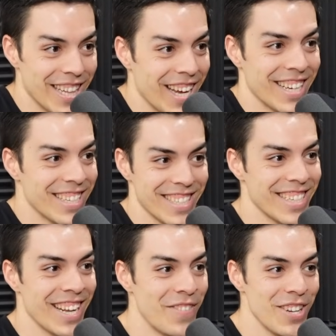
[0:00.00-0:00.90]
Like,
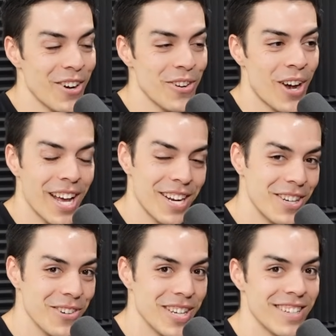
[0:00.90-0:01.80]
if you don't know how to
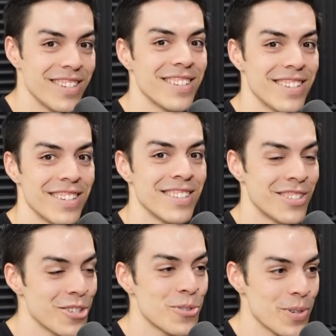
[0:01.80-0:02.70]
do it,
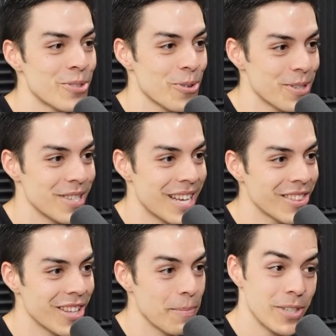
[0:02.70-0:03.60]
there's resources
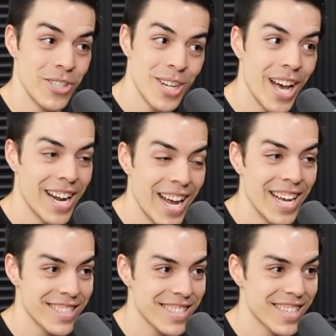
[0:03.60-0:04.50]
out there, but you got to
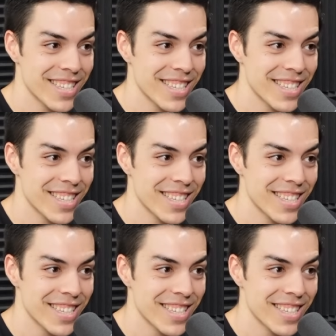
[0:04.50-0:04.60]
ask.